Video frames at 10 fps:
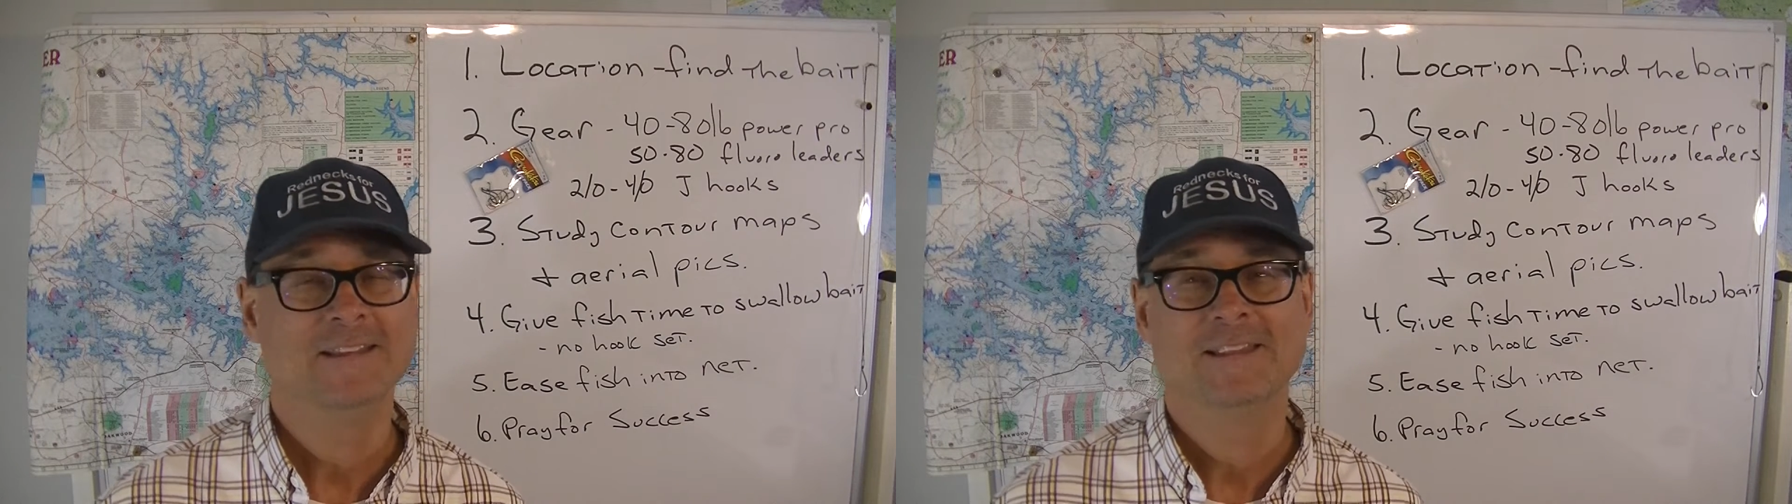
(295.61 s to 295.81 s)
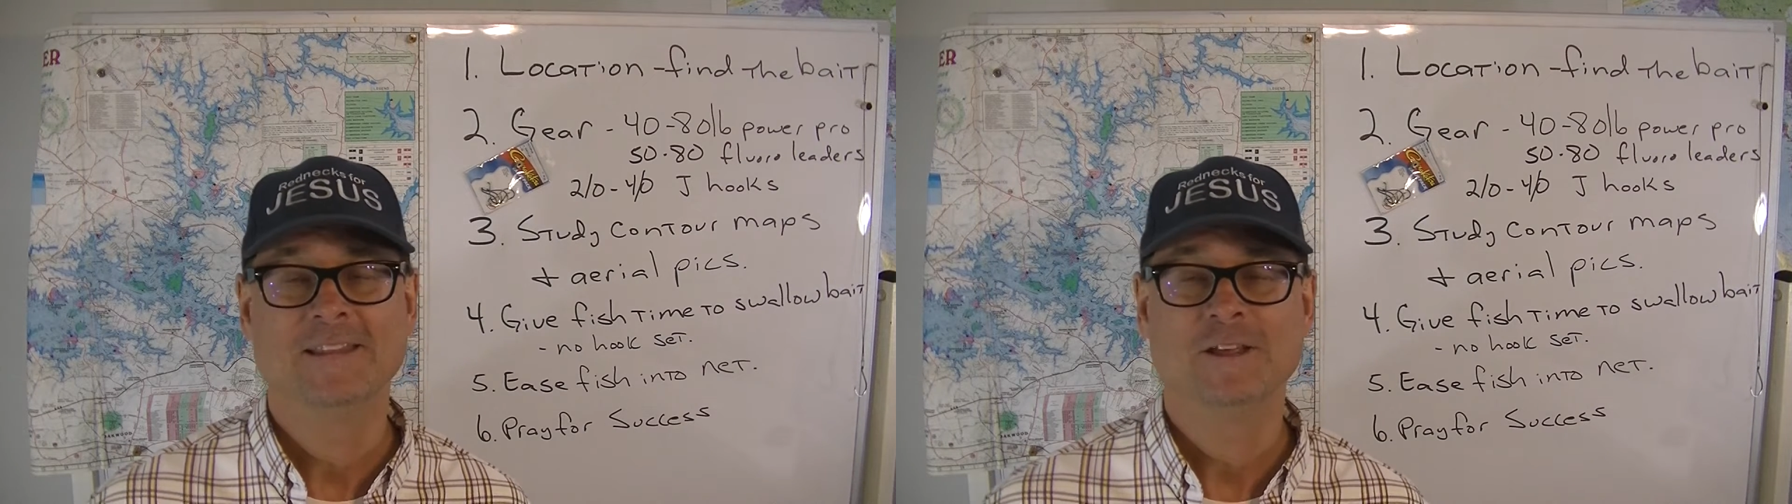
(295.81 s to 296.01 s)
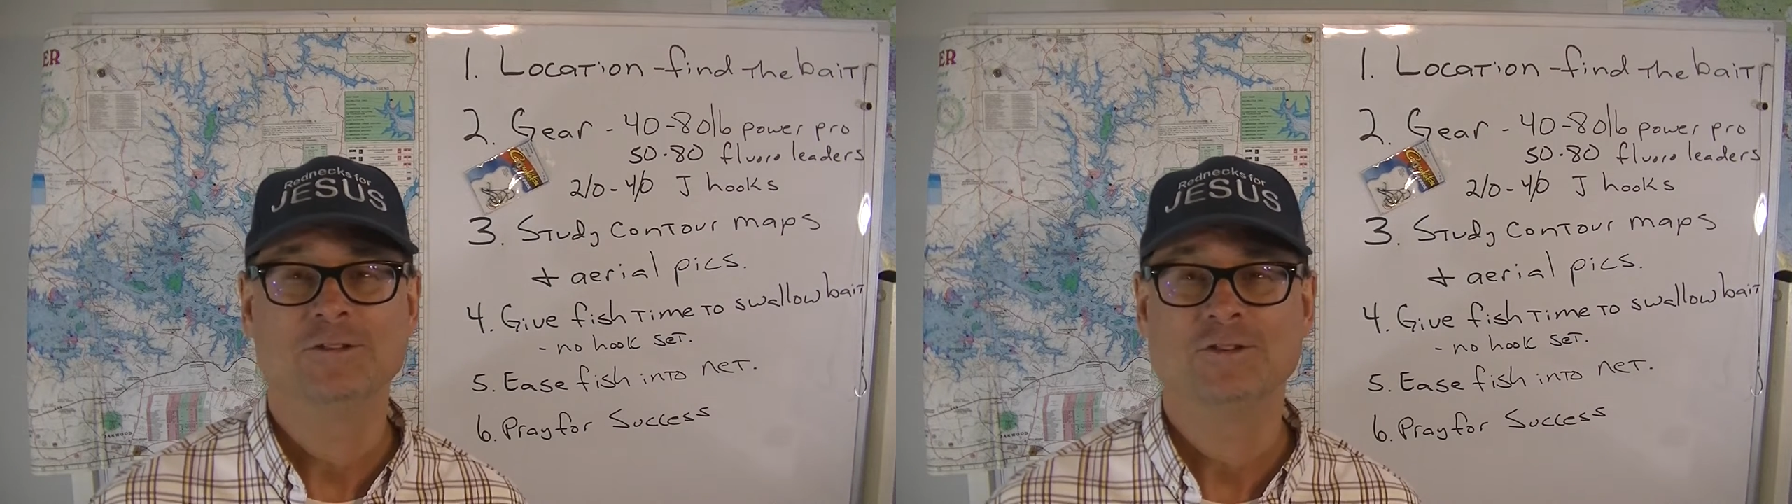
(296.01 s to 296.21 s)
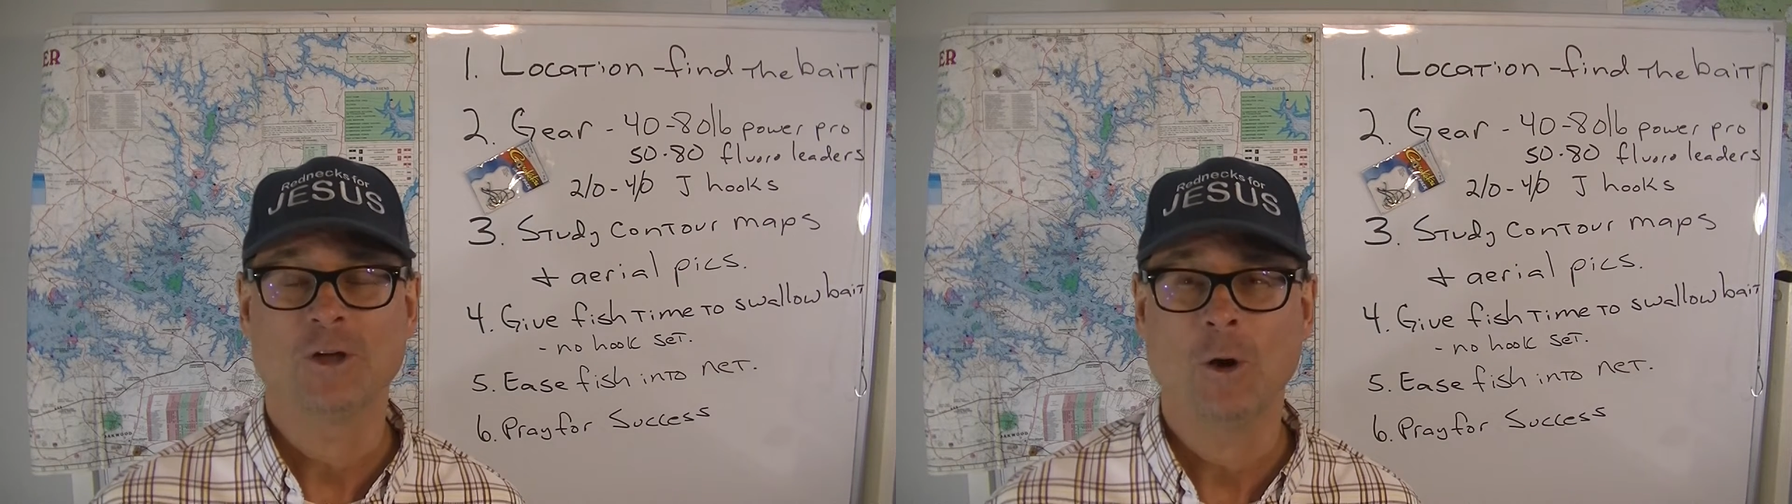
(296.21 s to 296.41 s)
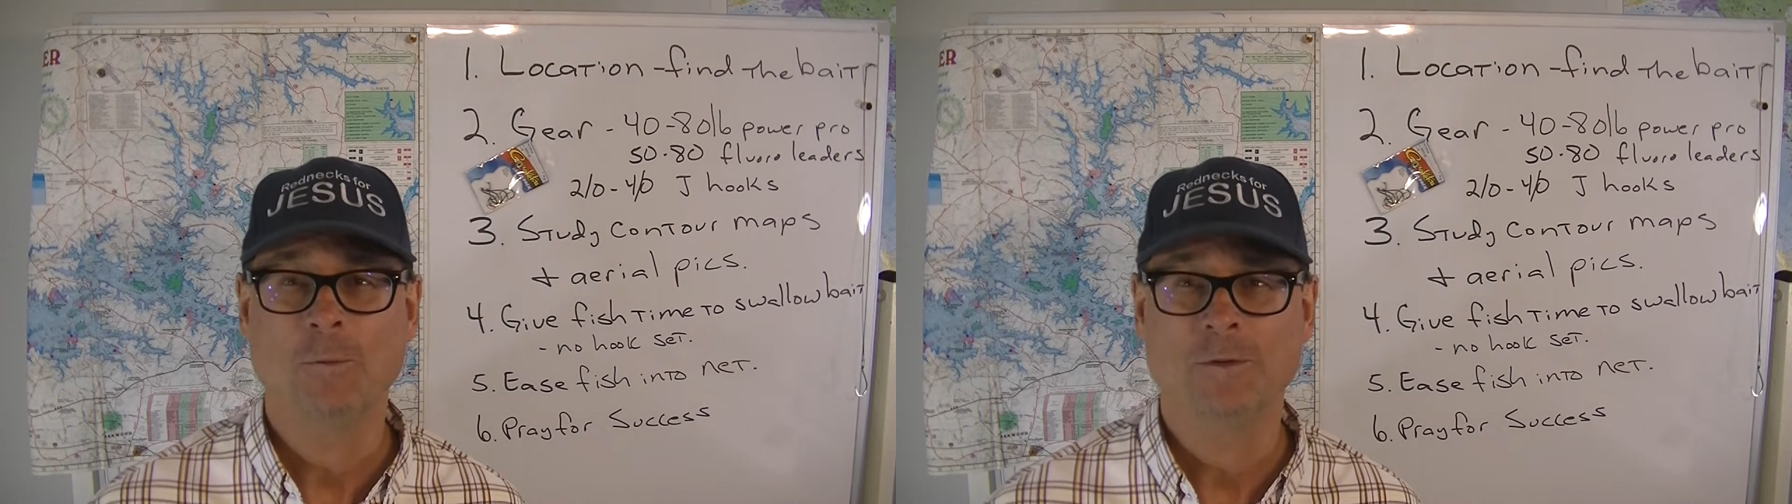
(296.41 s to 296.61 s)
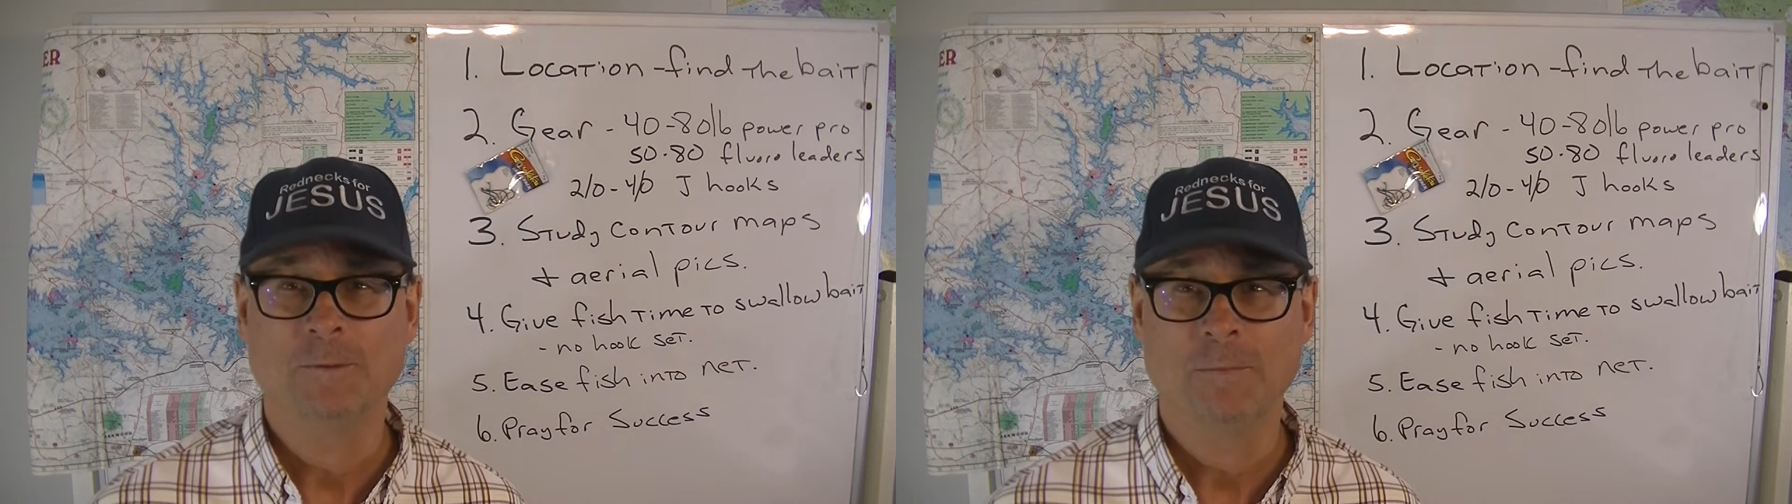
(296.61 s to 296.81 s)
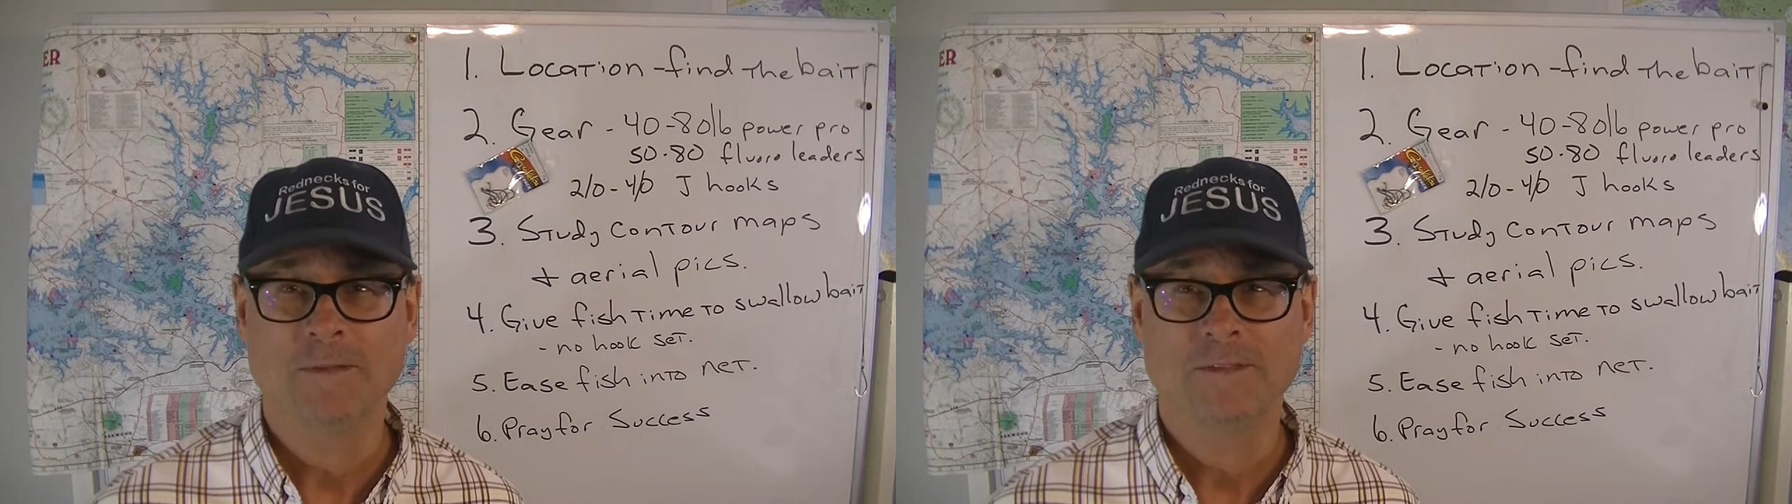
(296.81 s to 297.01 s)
and then they'll just open